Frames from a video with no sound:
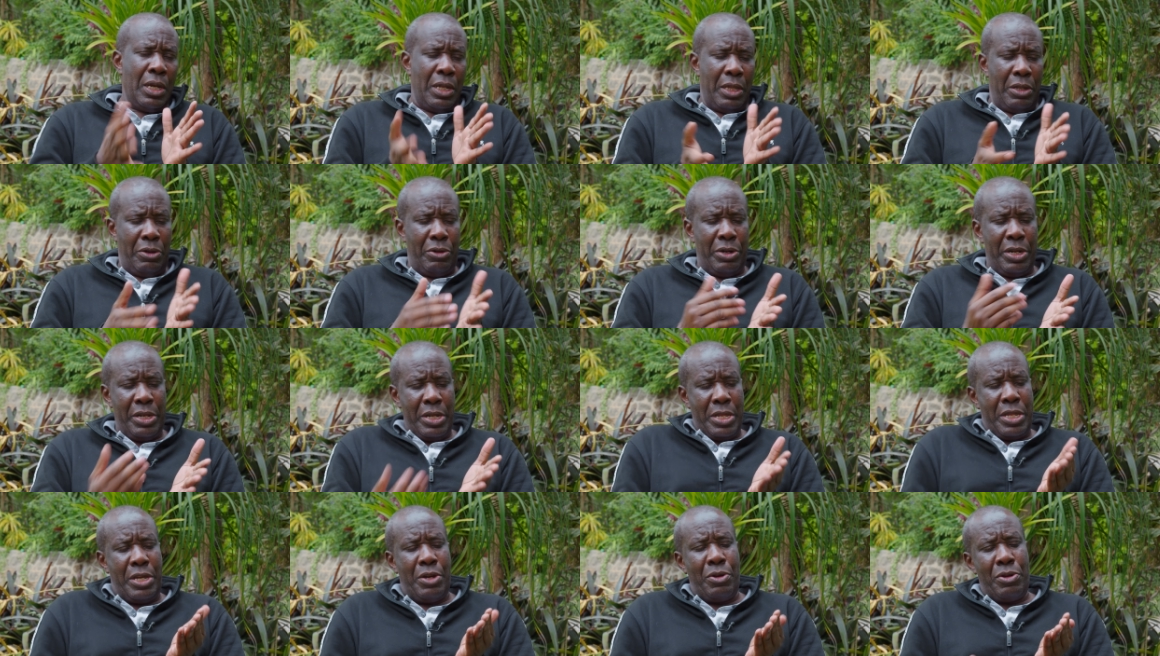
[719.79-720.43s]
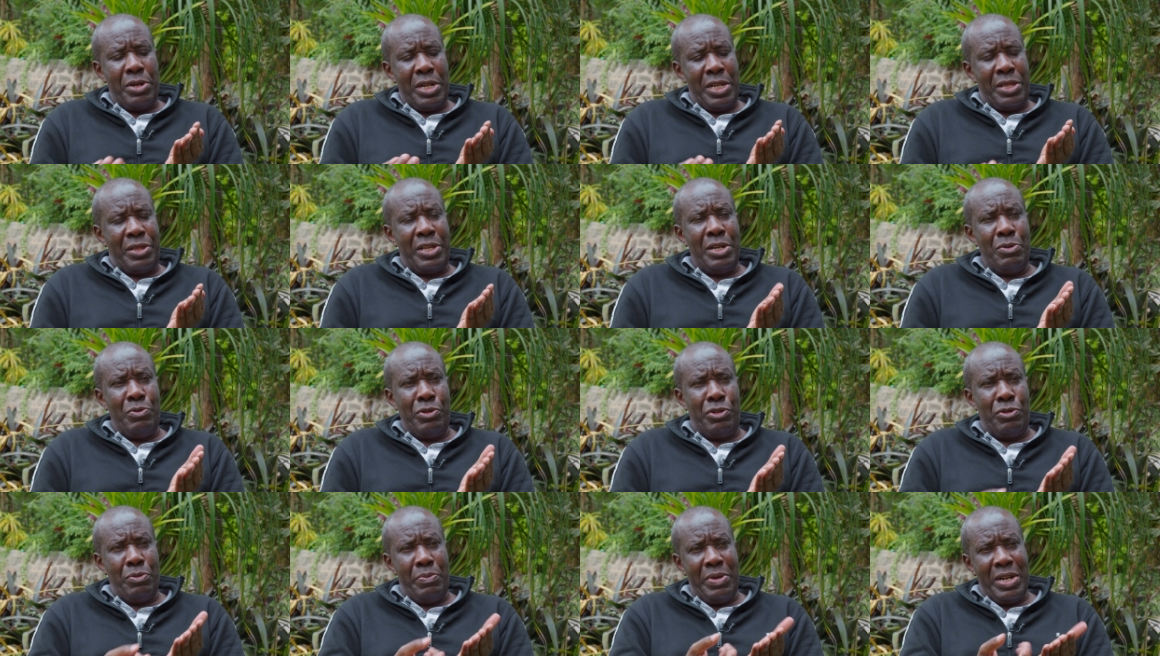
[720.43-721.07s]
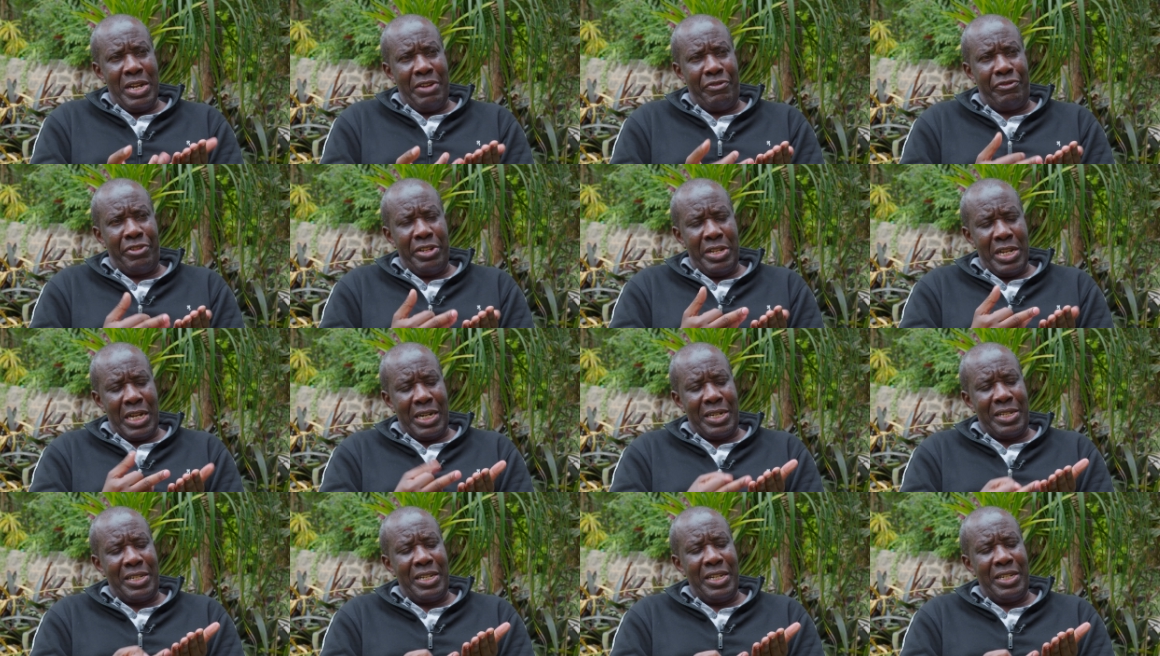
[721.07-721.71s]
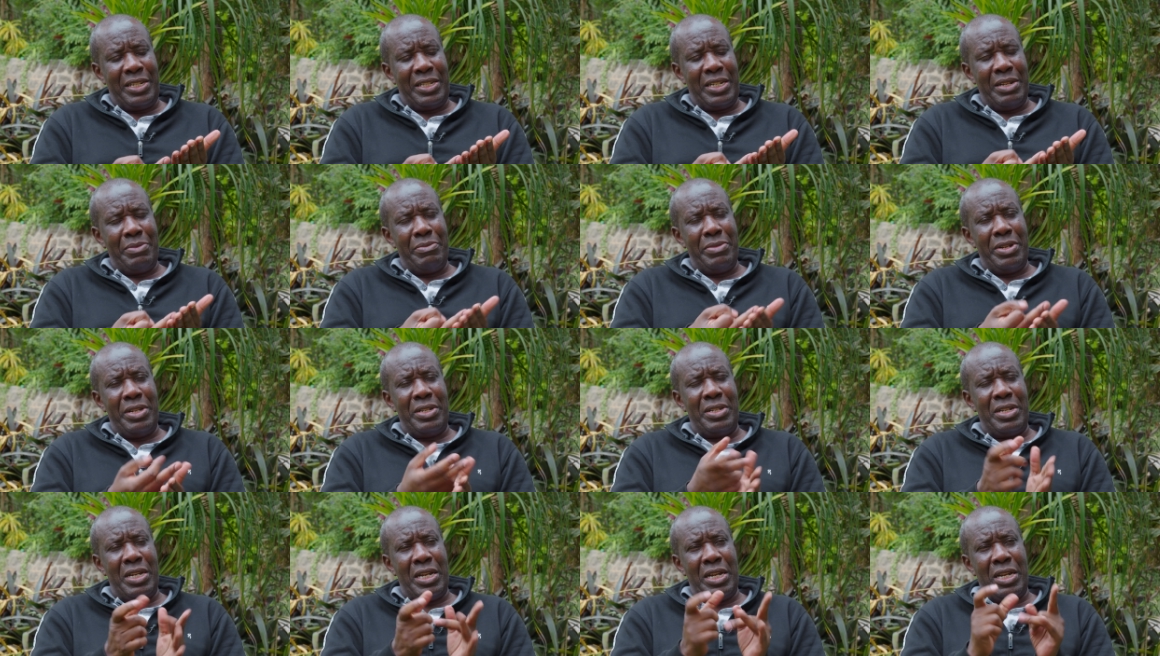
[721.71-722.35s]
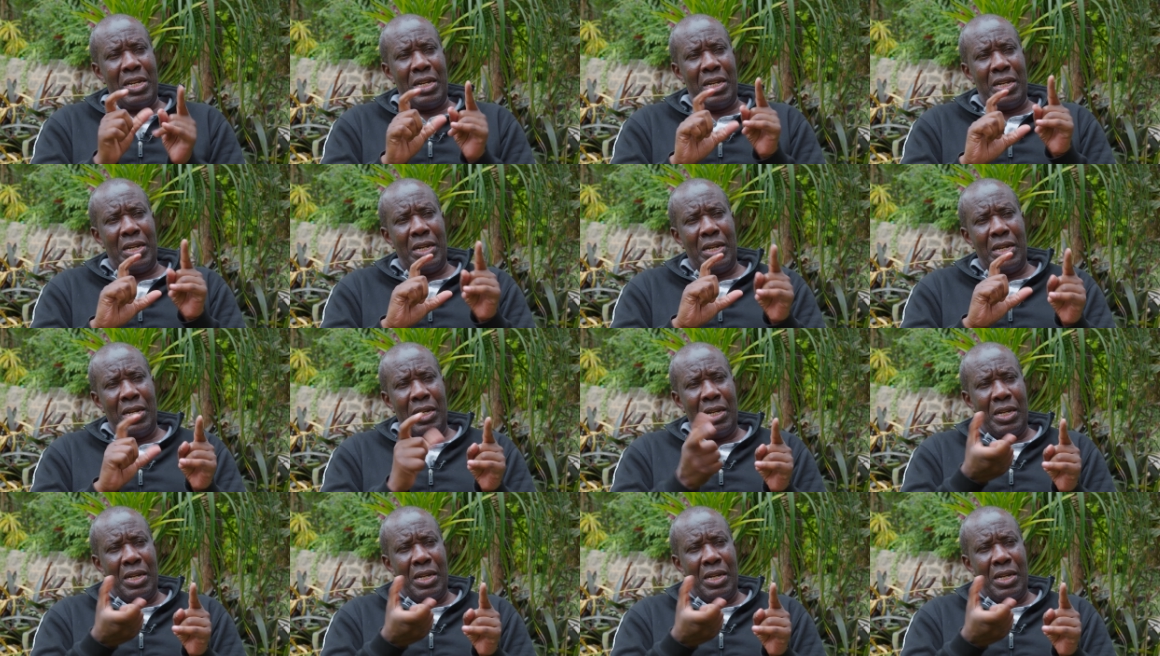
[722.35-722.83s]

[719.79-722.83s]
The only thing which will be left in that system is a